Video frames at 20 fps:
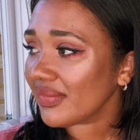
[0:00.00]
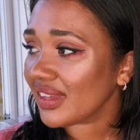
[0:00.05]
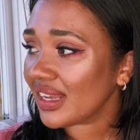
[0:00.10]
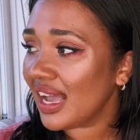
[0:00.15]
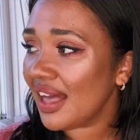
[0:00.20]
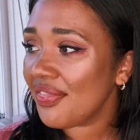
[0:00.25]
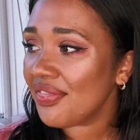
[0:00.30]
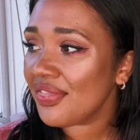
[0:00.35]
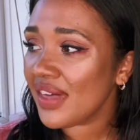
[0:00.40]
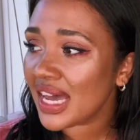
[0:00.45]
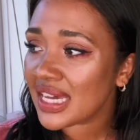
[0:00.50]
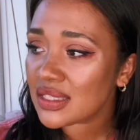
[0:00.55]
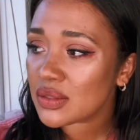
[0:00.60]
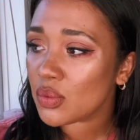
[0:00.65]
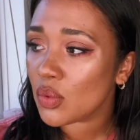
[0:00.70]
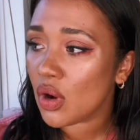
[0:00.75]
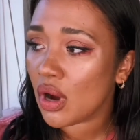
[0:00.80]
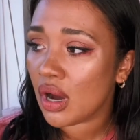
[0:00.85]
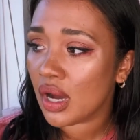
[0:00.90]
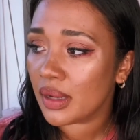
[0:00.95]
And that's
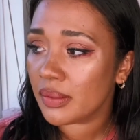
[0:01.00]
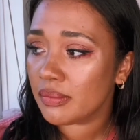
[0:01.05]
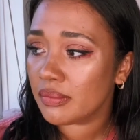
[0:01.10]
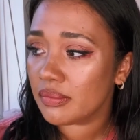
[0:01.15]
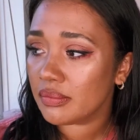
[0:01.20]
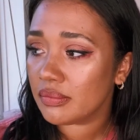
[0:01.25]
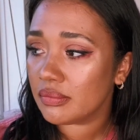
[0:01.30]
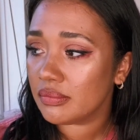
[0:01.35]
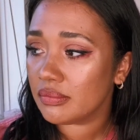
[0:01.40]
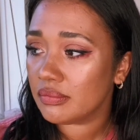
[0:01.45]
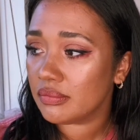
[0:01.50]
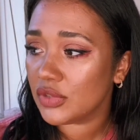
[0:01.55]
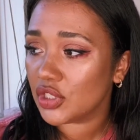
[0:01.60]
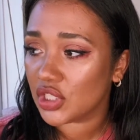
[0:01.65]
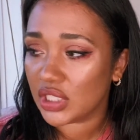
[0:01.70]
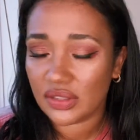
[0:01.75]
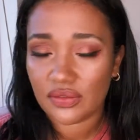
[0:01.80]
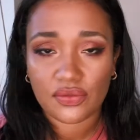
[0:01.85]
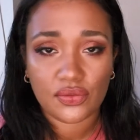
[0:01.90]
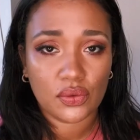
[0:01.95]
what I'm
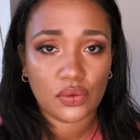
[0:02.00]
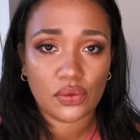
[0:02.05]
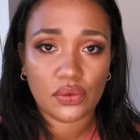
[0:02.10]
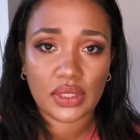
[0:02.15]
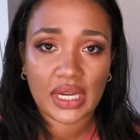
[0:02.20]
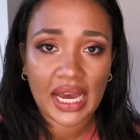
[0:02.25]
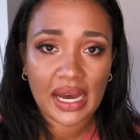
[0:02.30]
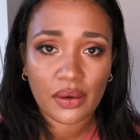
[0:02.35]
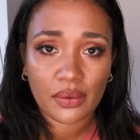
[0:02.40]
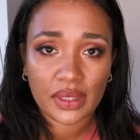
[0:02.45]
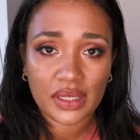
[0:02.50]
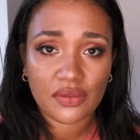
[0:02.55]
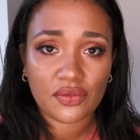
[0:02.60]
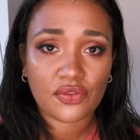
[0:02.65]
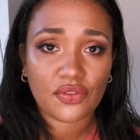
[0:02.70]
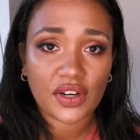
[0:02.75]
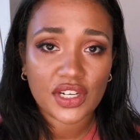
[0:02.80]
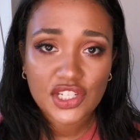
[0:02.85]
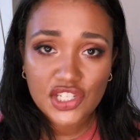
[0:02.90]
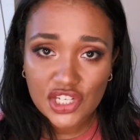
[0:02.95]
looking for now in
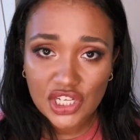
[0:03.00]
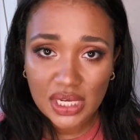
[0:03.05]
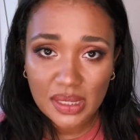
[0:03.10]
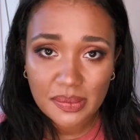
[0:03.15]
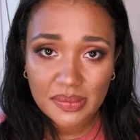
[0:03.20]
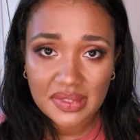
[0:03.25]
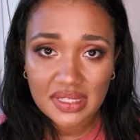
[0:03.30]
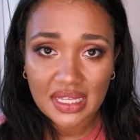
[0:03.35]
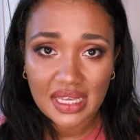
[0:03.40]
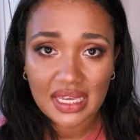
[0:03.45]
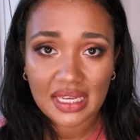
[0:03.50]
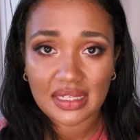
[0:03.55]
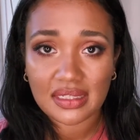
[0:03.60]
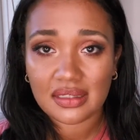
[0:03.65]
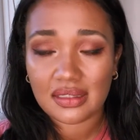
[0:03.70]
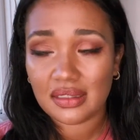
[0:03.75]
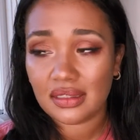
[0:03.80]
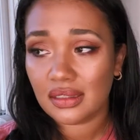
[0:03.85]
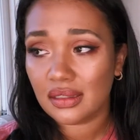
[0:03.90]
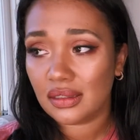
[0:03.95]
friendships,
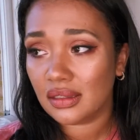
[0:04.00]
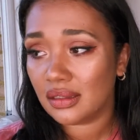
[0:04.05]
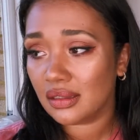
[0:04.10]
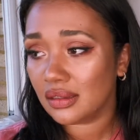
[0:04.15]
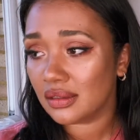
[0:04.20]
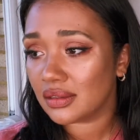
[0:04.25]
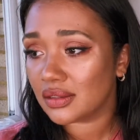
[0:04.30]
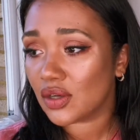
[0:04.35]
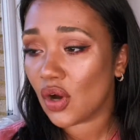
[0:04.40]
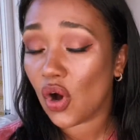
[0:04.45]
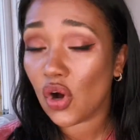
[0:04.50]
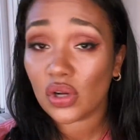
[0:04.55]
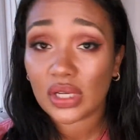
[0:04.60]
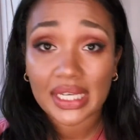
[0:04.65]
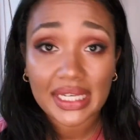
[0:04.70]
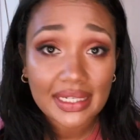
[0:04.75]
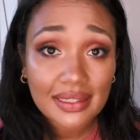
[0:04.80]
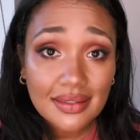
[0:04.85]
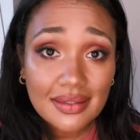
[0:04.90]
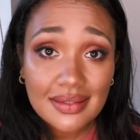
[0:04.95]
in
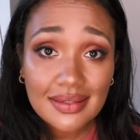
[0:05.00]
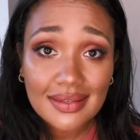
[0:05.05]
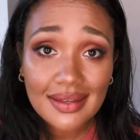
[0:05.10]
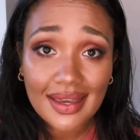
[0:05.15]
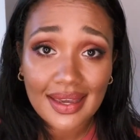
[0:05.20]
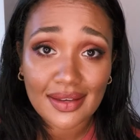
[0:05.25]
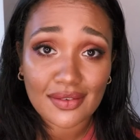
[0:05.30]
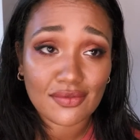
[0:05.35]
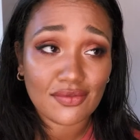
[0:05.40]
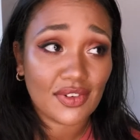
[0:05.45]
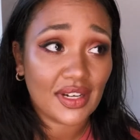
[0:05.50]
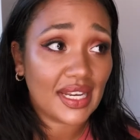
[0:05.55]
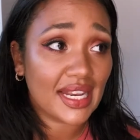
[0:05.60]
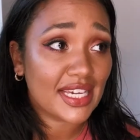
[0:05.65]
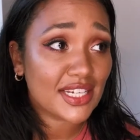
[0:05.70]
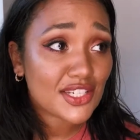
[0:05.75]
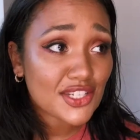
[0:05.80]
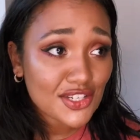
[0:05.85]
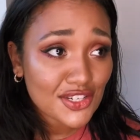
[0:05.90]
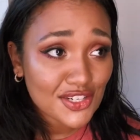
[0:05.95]
colleagues, in
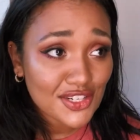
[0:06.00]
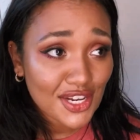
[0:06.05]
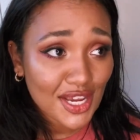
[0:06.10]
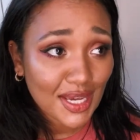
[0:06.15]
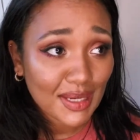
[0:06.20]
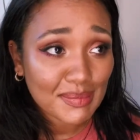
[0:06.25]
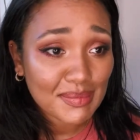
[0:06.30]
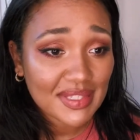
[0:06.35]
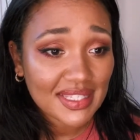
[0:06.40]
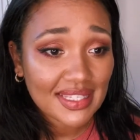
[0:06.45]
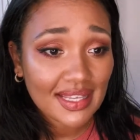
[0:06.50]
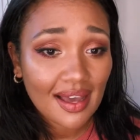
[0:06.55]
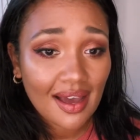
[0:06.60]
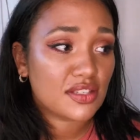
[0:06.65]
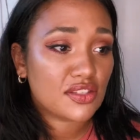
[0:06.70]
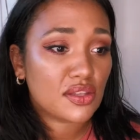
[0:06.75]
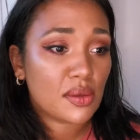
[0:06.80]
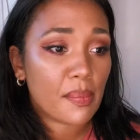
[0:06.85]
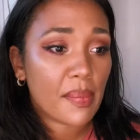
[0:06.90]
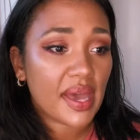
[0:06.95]
relationships.
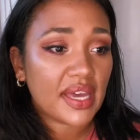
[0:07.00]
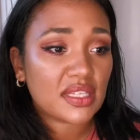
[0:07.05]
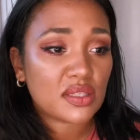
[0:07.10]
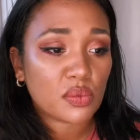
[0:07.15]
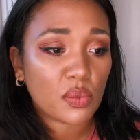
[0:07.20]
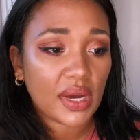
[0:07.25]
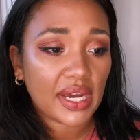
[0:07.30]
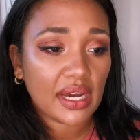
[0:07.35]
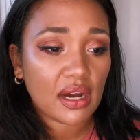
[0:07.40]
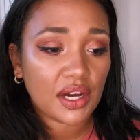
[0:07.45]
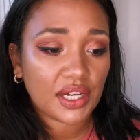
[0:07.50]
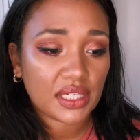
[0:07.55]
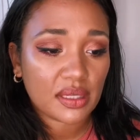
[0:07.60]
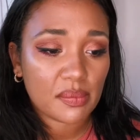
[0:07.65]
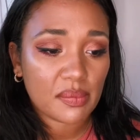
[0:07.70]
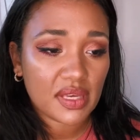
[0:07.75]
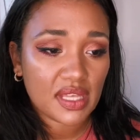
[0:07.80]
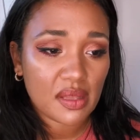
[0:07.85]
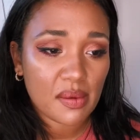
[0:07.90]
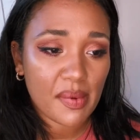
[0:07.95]
The best way I can
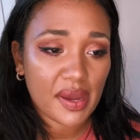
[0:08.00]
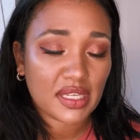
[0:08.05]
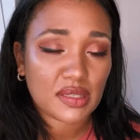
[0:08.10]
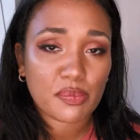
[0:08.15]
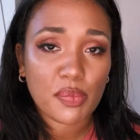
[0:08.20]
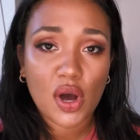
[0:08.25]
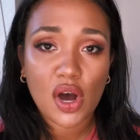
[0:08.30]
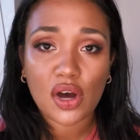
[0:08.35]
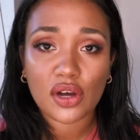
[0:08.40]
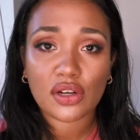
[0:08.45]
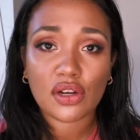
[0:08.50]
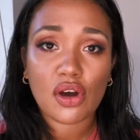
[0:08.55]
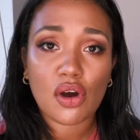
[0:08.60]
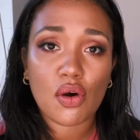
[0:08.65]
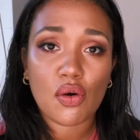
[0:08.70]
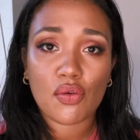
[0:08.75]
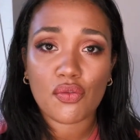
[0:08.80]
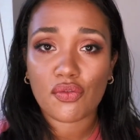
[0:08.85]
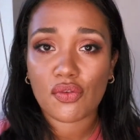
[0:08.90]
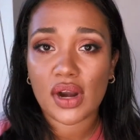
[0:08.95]
be the best partner
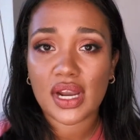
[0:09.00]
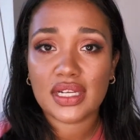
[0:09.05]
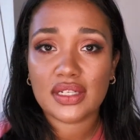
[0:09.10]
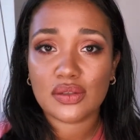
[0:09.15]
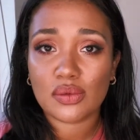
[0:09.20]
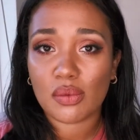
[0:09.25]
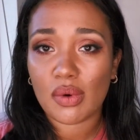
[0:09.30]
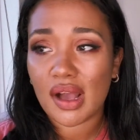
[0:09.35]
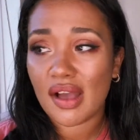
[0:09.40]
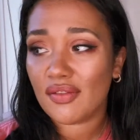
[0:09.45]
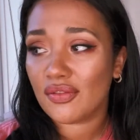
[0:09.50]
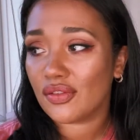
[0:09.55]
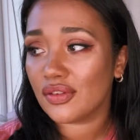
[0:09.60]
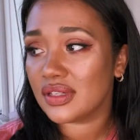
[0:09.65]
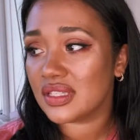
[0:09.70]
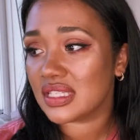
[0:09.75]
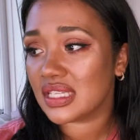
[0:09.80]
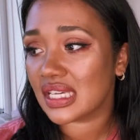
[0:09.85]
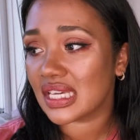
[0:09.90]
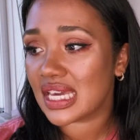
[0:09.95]
or friend or whatever
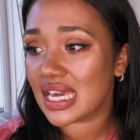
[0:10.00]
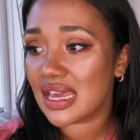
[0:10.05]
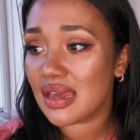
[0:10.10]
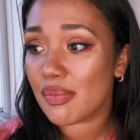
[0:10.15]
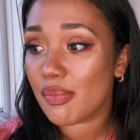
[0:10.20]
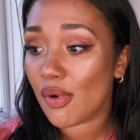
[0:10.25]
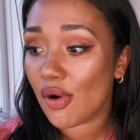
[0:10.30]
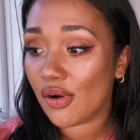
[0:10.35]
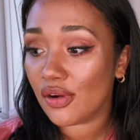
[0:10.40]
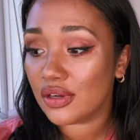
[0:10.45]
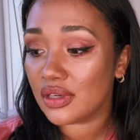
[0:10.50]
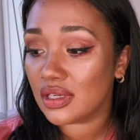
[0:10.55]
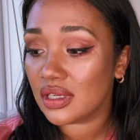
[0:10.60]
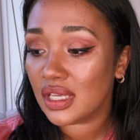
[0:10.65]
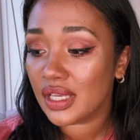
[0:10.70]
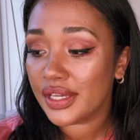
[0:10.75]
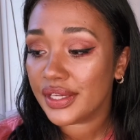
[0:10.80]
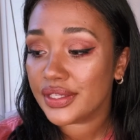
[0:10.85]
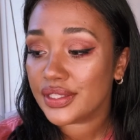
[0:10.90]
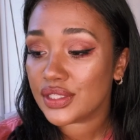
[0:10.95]
is to keep on
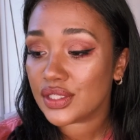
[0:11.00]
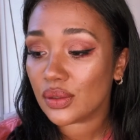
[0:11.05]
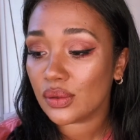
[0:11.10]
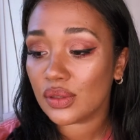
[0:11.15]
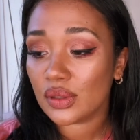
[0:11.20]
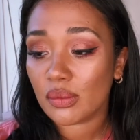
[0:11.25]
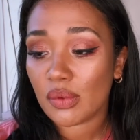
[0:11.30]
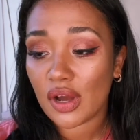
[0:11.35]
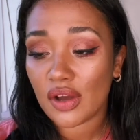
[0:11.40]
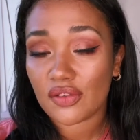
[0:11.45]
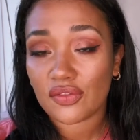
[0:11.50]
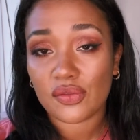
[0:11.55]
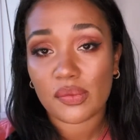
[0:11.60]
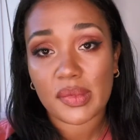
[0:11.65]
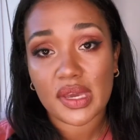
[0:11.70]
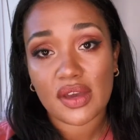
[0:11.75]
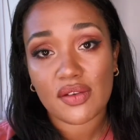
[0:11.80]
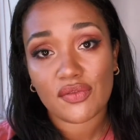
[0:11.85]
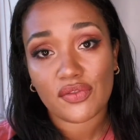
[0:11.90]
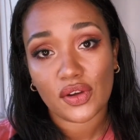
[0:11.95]
doing the work for
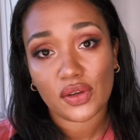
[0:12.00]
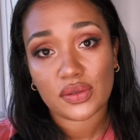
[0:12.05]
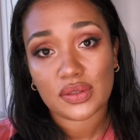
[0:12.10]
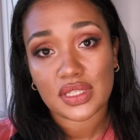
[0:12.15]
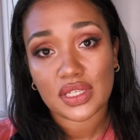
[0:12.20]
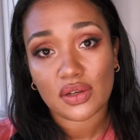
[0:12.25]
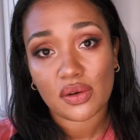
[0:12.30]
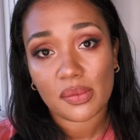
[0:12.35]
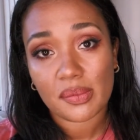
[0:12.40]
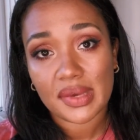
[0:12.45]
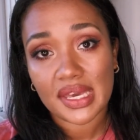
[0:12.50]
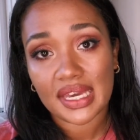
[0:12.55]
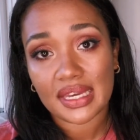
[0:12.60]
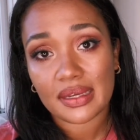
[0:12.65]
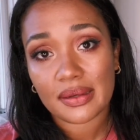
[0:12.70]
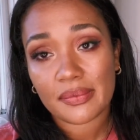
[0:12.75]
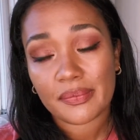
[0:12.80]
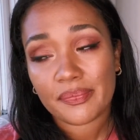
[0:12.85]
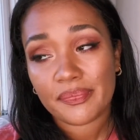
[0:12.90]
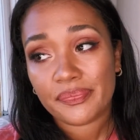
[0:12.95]
me and focusing on me.
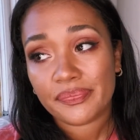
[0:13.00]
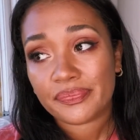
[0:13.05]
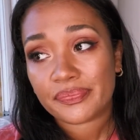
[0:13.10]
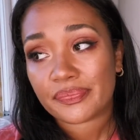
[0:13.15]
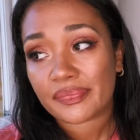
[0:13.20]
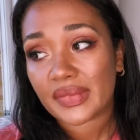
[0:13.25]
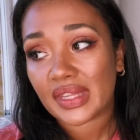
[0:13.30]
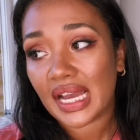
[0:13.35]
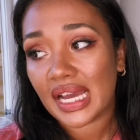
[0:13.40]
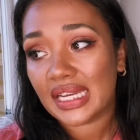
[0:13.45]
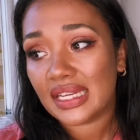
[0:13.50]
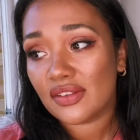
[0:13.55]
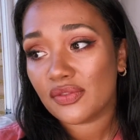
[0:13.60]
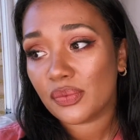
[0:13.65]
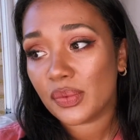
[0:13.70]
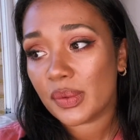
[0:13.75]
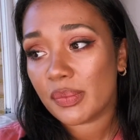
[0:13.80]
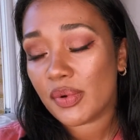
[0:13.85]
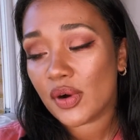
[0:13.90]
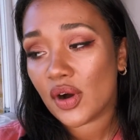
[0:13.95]
And if
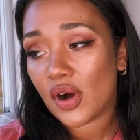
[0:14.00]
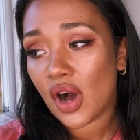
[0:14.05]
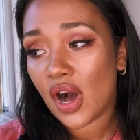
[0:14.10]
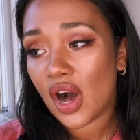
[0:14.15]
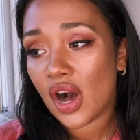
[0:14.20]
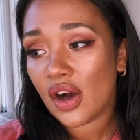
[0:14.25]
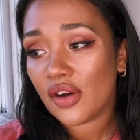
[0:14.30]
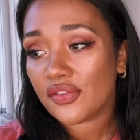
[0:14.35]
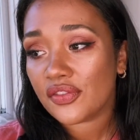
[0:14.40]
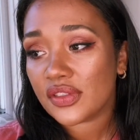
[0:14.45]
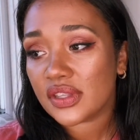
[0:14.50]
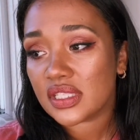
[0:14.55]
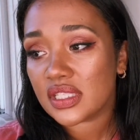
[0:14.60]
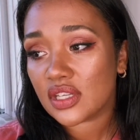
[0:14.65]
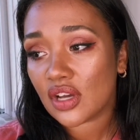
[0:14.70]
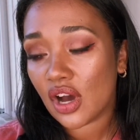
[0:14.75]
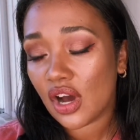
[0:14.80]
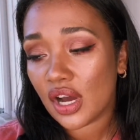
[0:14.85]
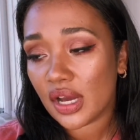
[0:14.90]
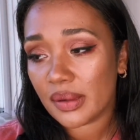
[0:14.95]
we put half of the
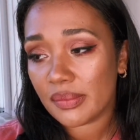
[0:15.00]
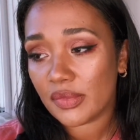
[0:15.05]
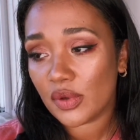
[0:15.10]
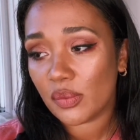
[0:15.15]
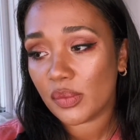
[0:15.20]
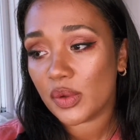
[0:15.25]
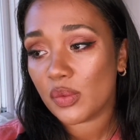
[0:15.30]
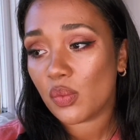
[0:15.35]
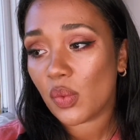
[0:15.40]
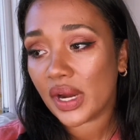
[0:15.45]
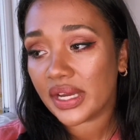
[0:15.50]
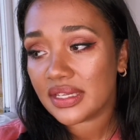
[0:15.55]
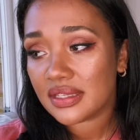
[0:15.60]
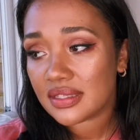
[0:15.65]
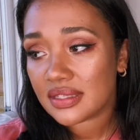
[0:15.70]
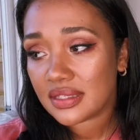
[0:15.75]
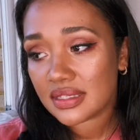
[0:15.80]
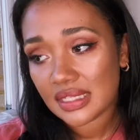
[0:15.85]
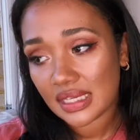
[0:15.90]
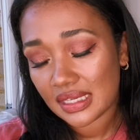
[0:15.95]
time that we
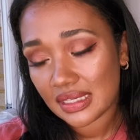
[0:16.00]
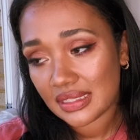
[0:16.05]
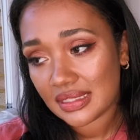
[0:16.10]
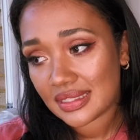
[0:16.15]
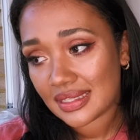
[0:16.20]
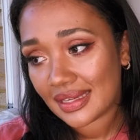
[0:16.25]
wasted